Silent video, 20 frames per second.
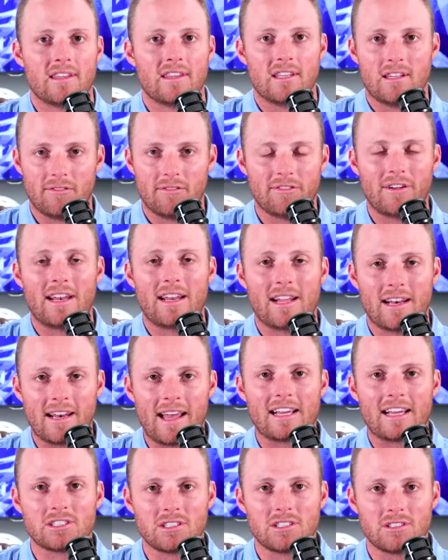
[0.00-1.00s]
the defending
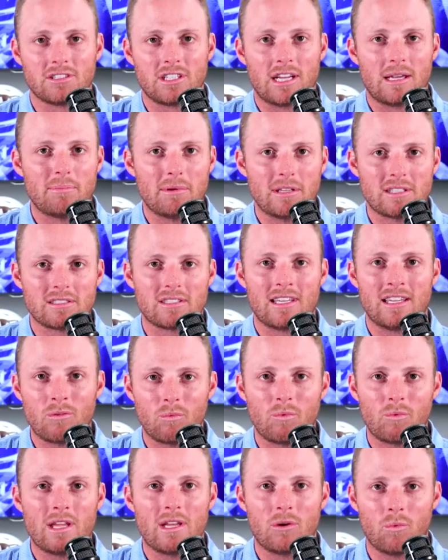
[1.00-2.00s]
national champions,
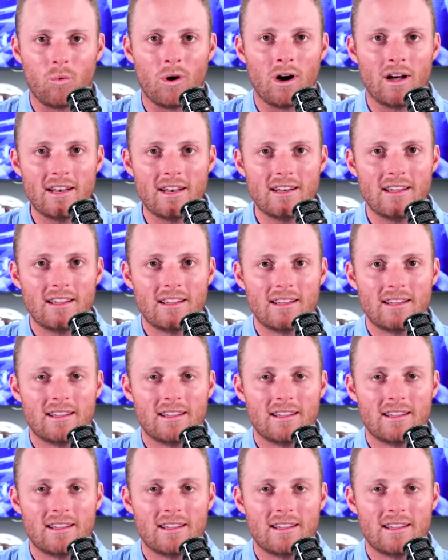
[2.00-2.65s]
in week one.